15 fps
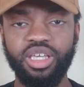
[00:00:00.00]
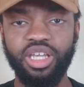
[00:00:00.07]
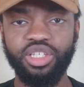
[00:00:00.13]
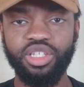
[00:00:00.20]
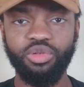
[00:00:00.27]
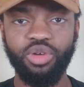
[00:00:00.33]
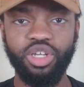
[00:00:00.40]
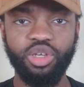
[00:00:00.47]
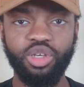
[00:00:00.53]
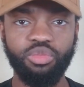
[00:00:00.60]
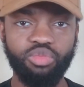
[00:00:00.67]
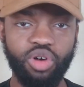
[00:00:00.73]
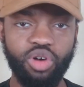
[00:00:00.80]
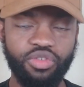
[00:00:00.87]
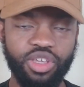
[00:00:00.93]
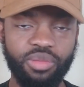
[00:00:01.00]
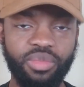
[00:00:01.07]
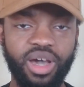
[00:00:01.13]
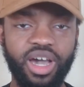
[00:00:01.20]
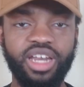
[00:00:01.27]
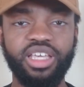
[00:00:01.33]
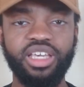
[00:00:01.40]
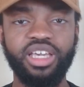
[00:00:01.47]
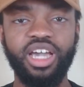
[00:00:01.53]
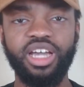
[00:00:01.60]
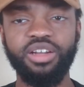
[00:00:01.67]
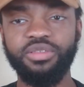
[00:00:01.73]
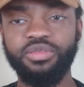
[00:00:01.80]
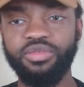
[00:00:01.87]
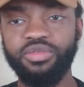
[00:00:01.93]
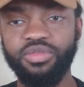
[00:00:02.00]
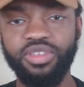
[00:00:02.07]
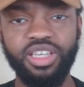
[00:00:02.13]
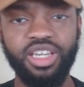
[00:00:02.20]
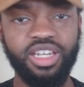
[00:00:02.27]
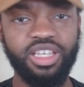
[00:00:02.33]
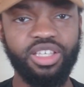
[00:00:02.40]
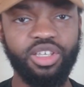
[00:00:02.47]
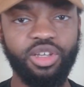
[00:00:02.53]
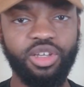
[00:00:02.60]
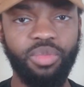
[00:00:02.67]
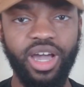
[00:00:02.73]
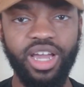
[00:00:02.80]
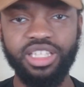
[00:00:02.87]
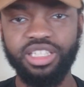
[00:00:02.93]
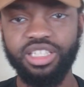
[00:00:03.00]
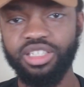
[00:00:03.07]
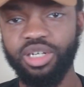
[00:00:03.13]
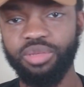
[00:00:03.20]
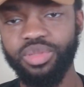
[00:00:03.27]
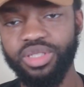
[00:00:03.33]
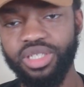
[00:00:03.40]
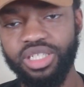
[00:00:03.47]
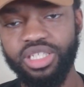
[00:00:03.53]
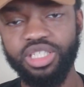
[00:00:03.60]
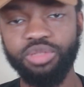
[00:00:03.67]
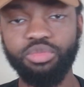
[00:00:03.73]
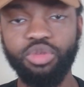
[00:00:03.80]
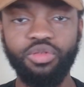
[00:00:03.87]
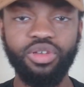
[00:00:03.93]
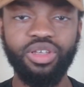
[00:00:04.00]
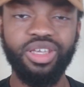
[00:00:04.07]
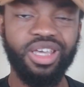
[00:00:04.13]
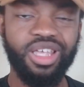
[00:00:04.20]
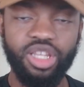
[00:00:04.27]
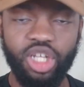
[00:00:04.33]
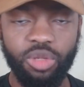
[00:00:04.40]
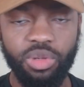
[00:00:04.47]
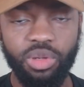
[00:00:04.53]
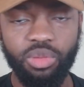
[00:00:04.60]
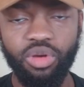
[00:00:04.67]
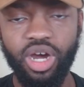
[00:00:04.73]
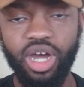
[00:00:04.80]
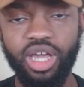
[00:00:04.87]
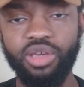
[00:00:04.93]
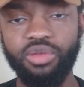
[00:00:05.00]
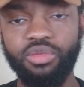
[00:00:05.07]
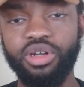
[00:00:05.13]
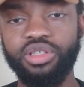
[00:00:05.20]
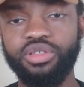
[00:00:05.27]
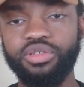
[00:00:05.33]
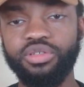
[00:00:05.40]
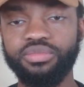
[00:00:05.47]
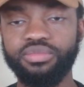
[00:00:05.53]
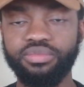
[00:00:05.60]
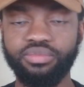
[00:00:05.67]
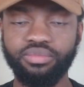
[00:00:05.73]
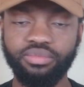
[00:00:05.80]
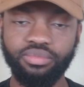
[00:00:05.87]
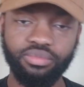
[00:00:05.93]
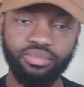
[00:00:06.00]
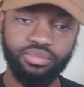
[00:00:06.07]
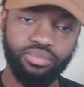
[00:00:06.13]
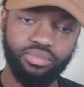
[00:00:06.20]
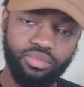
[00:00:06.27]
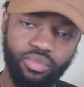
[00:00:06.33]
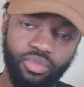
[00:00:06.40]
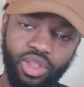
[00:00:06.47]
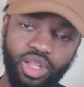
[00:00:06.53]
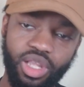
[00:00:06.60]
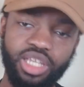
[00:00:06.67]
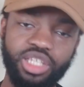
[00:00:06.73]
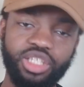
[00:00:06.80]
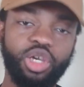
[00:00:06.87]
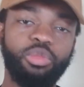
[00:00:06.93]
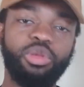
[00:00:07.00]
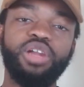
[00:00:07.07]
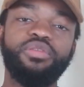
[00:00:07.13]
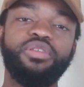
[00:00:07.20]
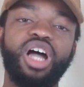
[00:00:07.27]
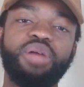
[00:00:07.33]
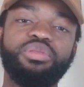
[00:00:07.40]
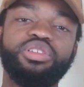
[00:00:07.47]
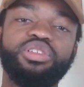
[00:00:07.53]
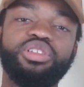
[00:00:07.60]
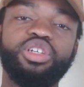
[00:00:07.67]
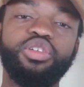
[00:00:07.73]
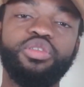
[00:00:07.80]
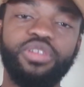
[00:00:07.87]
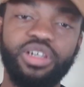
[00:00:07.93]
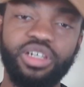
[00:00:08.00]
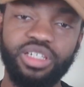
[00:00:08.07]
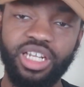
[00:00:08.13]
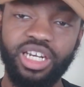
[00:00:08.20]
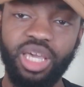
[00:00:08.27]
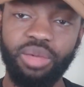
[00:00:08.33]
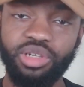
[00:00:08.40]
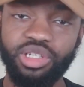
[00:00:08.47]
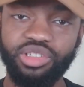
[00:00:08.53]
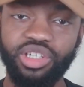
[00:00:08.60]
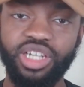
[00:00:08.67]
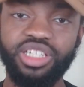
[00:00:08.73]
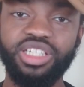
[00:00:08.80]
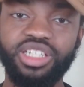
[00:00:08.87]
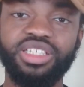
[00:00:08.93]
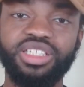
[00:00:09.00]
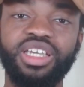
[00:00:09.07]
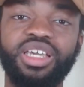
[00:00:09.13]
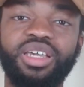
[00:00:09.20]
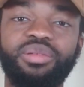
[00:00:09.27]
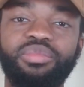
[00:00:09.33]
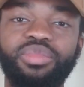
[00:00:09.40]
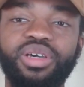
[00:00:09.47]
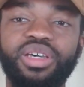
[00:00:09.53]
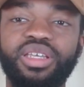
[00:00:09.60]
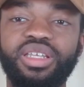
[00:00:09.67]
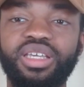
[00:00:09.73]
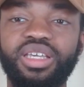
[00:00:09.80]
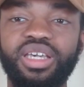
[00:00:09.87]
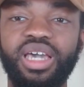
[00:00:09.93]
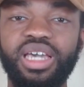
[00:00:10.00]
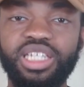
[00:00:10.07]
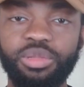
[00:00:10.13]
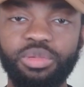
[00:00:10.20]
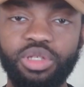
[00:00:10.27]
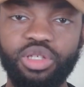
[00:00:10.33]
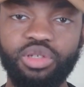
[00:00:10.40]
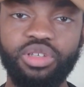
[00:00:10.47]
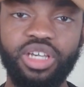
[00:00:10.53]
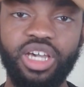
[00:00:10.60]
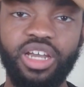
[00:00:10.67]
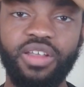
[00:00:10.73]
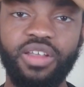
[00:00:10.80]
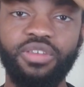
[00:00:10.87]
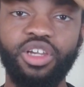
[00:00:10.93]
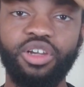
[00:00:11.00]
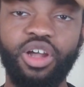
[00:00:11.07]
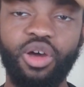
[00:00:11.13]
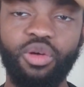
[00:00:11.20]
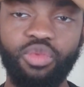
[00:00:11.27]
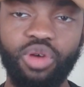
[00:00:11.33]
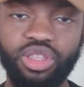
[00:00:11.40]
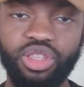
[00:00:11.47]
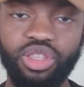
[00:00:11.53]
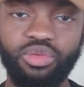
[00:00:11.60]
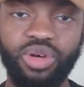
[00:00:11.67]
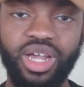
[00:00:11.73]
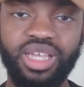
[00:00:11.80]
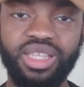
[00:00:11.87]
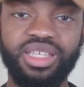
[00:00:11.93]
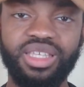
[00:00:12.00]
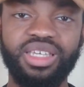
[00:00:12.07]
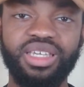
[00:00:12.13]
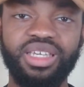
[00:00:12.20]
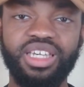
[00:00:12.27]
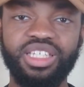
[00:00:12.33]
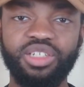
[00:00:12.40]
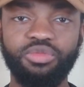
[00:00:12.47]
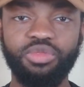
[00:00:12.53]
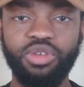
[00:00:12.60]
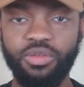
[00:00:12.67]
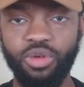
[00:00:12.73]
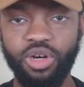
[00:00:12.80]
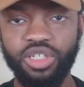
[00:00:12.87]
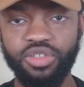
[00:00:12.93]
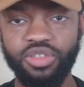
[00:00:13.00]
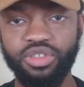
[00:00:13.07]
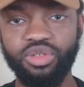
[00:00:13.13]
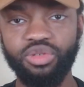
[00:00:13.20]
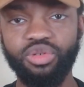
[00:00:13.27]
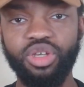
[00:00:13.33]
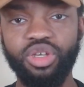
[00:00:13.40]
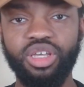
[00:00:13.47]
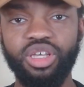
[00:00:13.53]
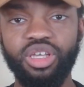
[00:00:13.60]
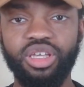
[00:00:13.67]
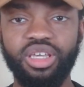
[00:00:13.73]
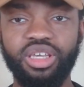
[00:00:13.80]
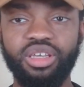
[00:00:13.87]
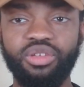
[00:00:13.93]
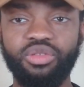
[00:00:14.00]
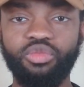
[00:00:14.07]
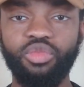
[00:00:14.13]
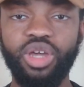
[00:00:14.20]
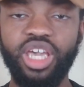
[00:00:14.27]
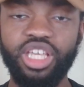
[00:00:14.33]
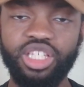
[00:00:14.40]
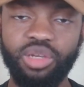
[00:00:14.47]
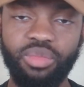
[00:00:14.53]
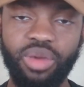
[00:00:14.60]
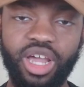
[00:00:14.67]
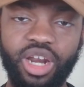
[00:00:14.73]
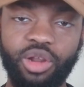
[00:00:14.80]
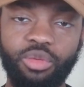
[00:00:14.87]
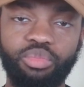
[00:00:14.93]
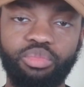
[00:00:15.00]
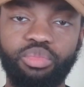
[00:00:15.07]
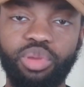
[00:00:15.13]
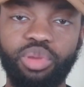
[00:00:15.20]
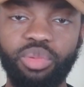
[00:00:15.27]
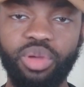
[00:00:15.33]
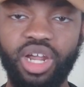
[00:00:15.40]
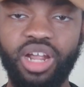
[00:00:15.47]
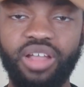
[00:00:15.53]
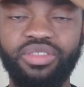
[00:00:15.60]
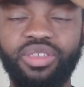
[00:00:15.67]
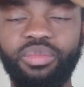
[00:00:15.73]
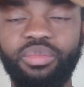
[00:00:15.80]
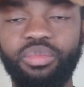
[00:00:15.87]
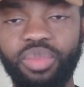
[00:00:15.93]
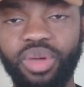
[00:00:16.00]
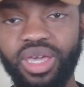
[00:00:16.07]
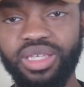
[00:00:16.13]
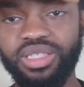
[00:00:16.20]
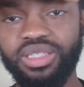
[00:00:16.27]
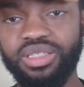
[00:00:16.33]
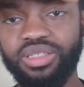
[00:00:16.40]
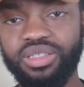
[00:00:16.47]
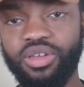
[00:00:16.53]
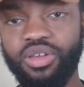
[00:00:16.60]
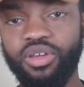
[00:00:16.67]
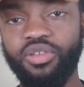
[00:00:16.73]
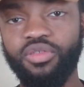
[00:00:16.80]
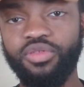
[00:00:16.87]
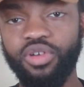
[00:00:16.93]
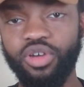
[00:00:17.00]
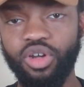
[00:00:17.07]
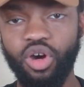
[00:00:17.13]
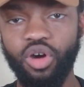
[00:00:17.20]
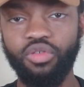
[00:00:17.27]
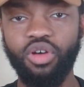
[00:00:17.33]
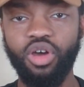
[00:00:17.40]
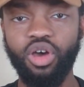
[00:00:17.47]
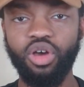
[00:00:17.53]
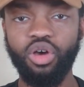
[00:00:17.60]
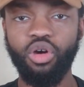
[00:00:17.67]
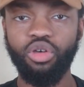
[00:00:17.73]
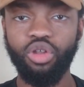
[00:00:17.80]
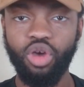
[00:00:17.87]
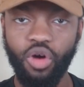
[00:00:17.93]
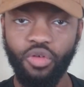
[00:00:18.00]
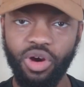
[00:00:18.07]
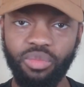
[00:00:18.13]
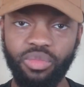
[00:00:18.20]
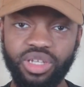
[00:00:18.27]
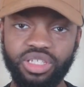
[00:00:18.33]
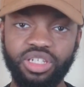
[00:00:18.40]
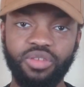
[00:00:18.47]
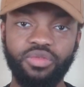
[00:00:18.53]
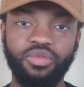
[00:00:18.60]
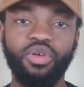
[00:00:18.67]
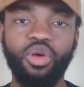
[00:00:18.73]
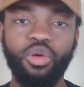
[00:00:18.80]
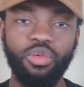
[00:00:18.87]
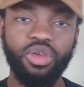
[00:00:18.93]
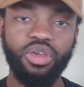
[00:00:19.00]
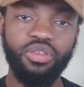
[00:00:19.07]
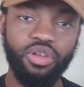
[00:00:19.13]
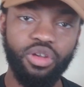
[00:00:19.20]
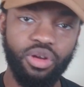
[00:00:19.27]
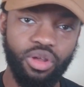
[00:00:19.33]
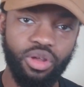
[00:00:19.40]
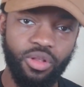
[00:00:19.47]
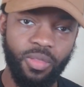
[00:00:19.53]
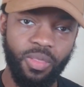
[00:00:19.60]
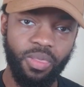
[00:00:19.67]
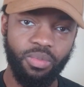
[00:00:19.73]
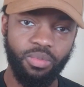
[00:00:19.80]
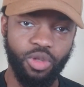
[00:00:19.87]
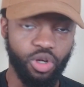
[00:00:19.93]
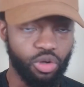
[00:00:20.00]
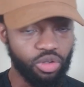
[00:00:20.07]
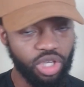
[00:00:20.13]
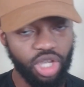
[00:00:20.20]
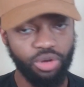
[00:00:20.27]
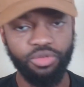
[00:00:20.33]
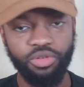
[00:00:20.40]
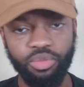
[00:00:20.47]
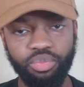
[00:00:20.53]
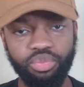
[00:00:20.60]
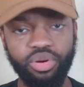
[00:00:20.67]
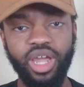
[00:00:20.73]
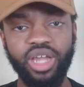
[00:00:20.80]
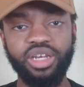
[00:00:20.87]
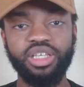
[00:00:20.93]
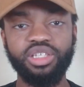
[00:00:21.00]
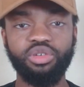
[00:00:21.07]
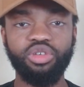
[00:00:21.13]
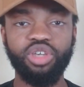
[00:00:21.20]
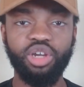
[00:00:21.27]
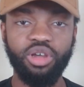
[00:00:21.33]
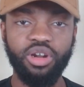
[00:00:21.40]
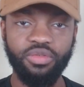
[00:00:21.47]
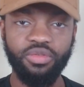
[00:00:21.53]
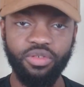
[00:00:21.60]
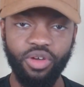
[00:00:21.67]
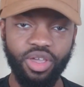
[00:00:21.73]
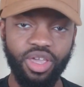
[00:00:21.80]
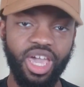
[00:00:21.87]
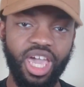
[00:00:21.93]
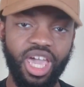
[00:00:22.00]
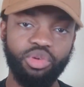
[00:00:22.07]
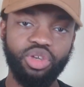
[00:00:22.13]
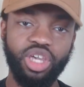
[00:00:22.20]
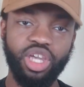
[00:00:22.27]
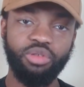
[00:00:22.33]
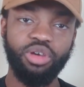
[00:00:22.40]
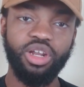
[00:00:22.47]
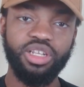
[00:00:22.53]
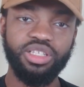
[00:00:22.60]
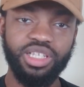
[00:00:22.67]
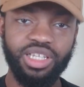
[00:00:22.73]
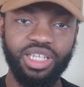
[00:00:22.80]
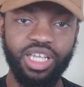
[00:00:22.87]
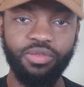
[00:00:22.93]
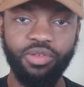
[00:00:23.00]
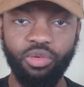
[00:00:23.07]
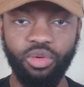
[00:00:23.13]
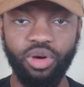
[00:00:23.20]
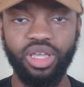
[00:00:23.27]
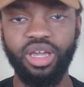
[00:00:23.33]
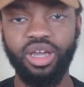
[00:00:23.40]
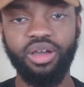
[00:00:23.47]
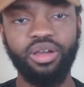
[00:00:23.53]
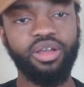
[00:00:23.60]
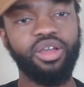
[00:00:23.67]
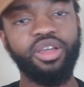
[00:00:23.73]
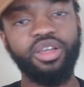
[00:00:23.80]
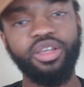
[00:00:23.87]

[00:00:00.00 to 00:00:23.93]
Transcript: get to where you're moving your body and kind of getting your body into certain positions, moving a little bit more how you want it to. So many different options you can do for dynamic stretches, but it's up to you to kind of figure out what the right thing is and what works for you and what gets your body prepared the best for the overall goal, the overall mission of either, getting ready for practice or you're getting ready for a game or you're getting ready to lift and work out.